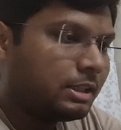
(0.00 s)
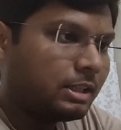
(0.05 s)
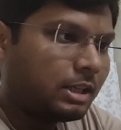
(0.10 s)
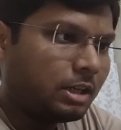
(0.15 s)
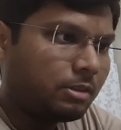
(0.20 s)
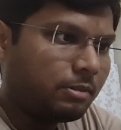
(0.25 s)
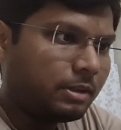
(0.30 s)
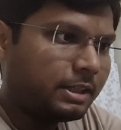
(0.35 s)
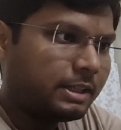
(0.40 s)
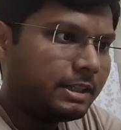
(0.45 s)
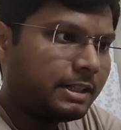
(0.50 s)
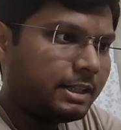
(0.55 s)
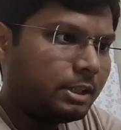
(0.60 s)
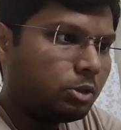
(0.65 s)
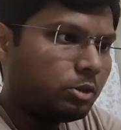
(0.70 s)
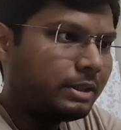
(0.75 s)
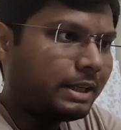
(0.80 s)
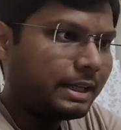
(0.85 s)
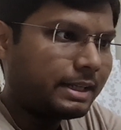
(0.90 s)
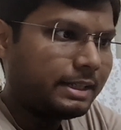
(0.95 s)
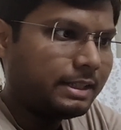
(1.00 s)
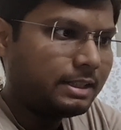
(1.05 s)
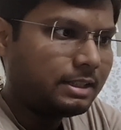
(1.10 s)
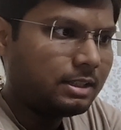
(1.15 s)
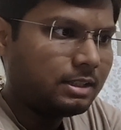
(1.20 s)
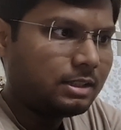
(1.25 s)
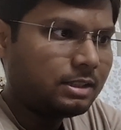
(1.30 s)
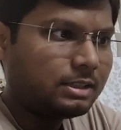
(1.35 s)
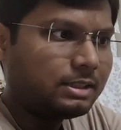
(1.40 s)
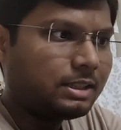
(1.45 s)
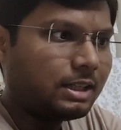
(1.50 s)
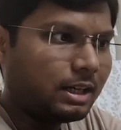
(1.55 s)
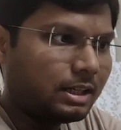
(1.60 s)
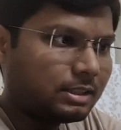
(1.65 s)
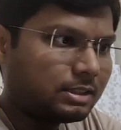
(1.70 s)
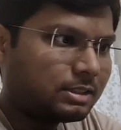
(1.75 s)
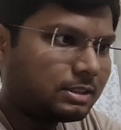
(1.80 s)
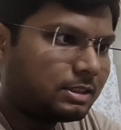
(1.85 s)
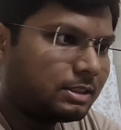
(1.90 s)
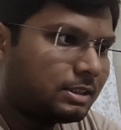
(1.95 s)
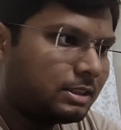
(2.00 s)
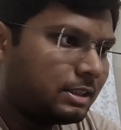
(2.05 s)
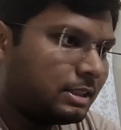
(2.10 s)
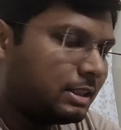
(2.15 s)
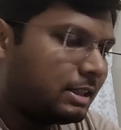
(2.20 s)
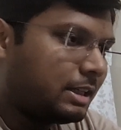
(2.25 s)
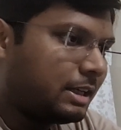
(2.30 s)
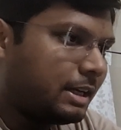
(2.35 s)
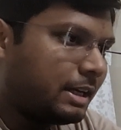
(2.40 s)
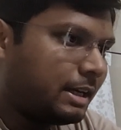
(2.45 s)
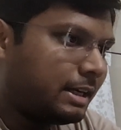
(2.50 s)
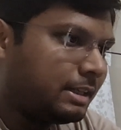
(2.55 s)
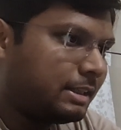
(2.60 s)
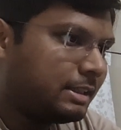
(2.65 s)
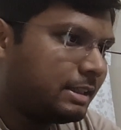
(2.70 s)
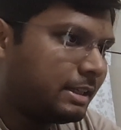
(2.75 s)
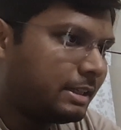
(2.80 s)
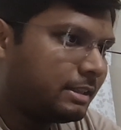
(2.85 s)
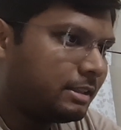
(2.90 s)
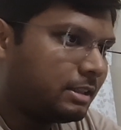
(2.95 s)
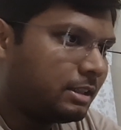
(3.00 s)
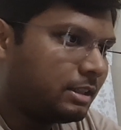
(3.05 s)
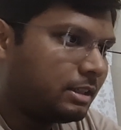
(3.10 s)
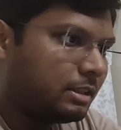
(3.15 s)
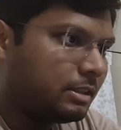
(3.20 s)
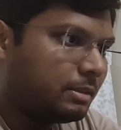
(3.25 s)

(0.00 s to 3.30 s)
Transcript: converted into technical task, and then